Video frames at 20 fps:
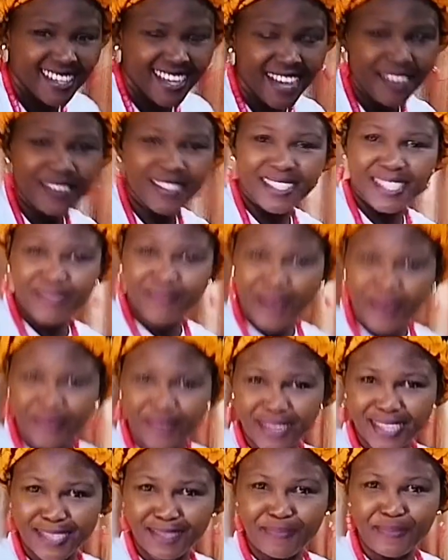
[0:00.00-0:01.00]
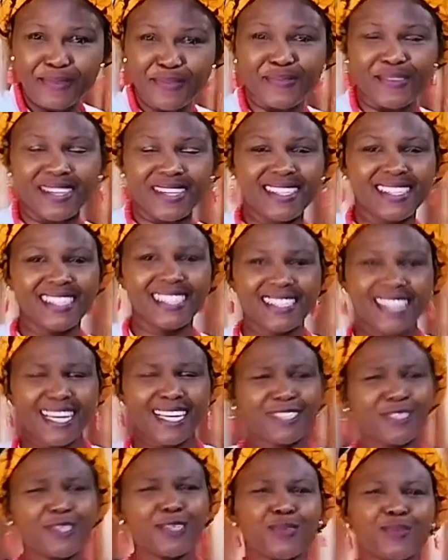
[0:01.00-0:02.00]
Can you see my waist moving?
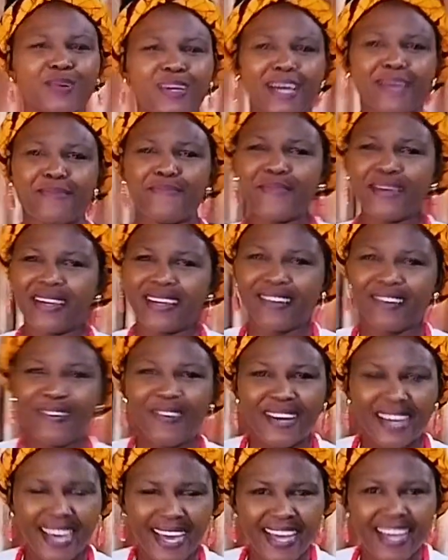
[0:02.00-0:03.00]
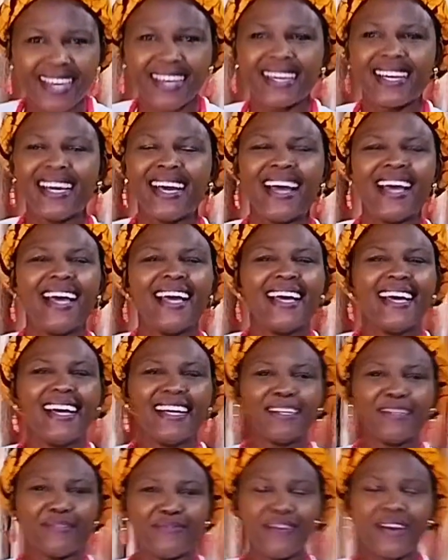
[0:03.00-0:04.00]
That's just what I mean, okay?
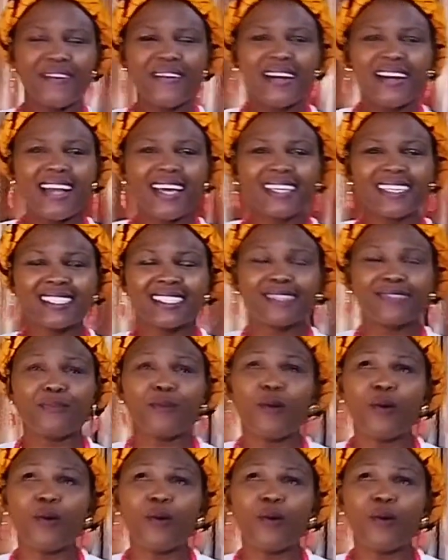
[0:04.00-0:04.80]
The very next